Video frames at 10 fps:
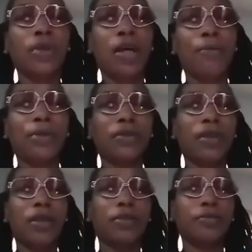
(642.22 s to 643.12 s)
How about
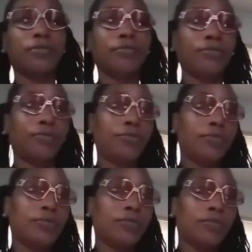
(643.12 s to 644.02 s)
that?
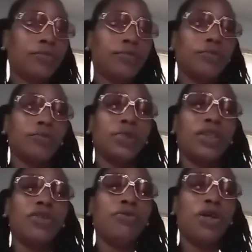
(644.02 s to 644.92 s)
And you